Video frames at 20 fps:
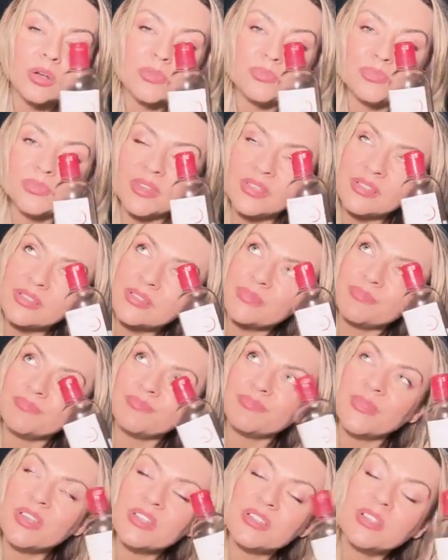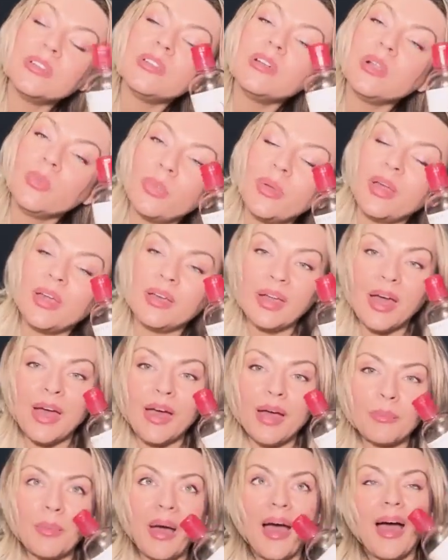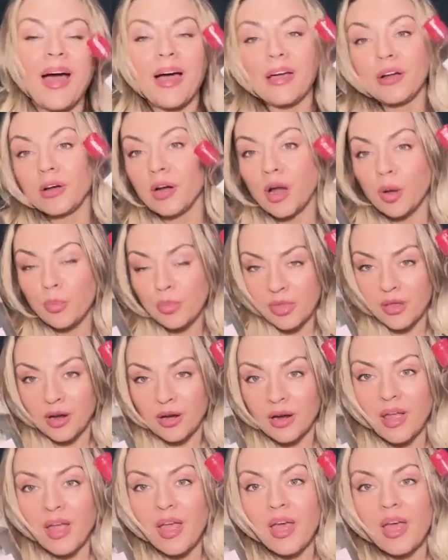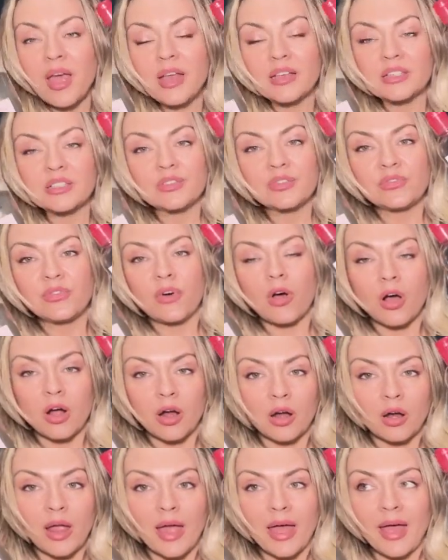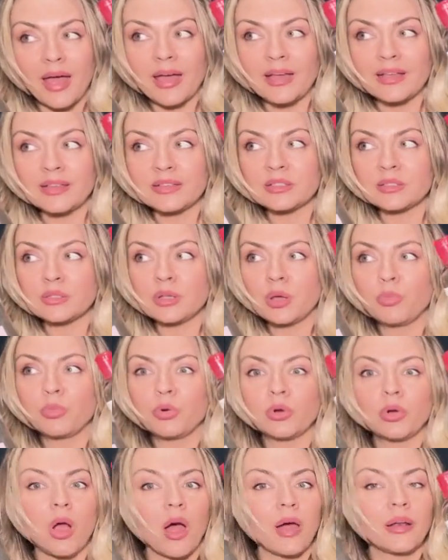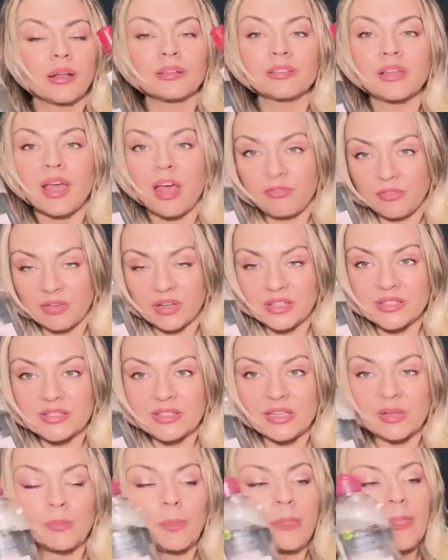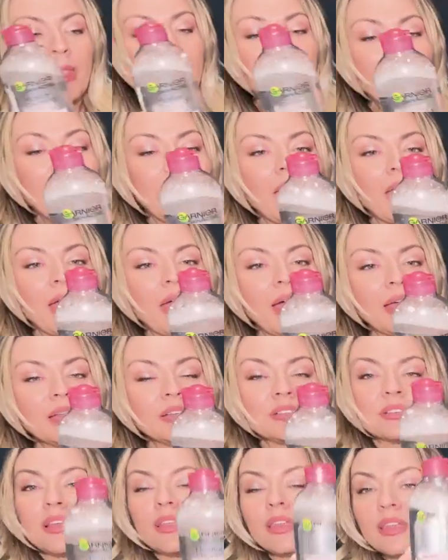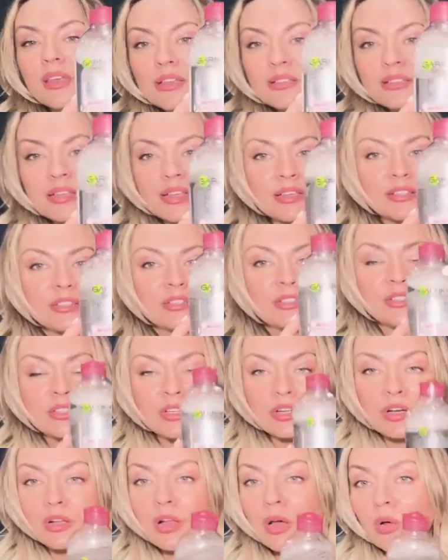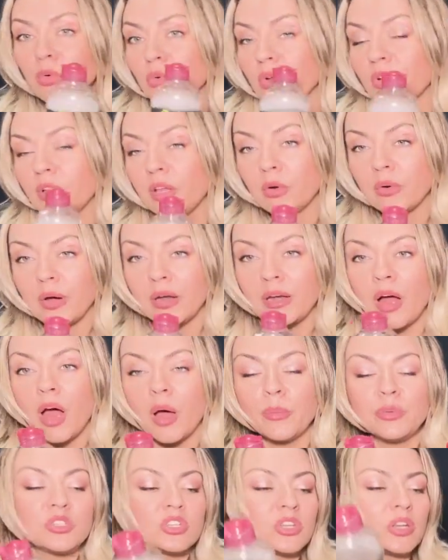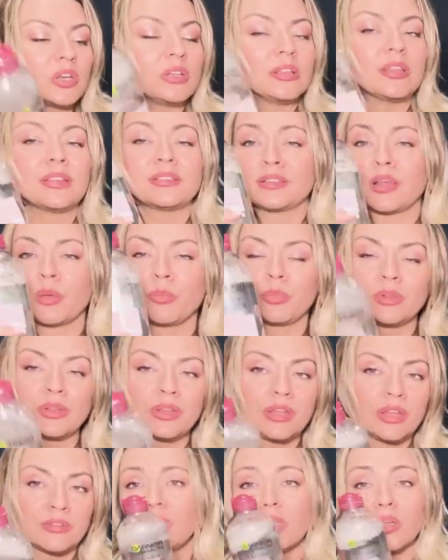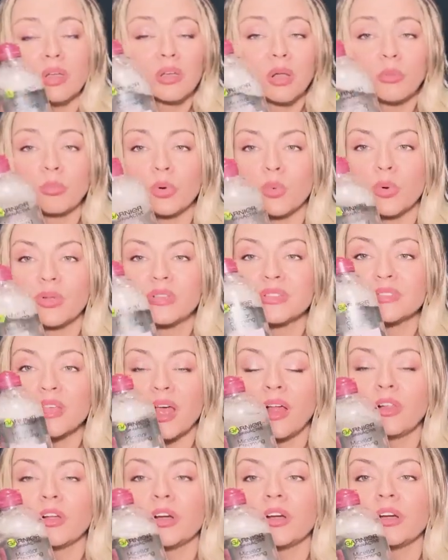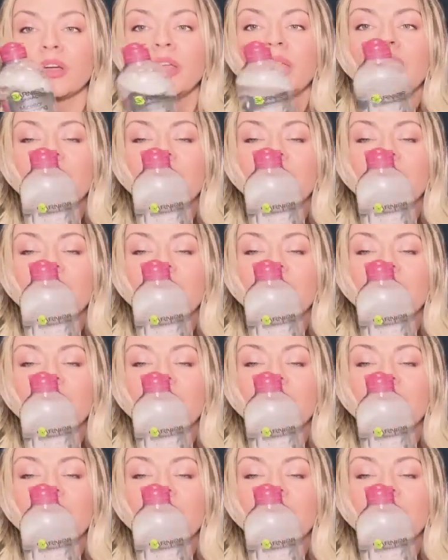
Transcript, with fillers: this is a little bit higher up there as far as product efficacy. And this is still a really great option. This is, I believe, a #1 seller